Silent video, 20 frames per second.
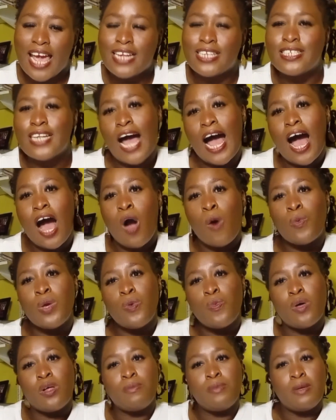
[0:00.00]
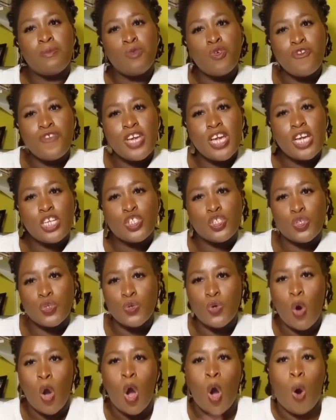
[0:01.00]
and now we will be moving
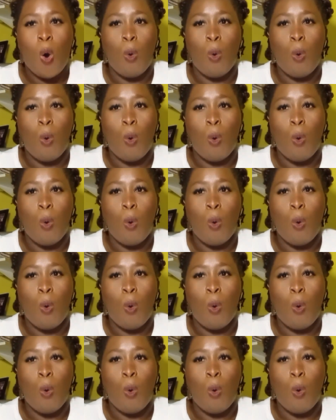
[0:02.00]
to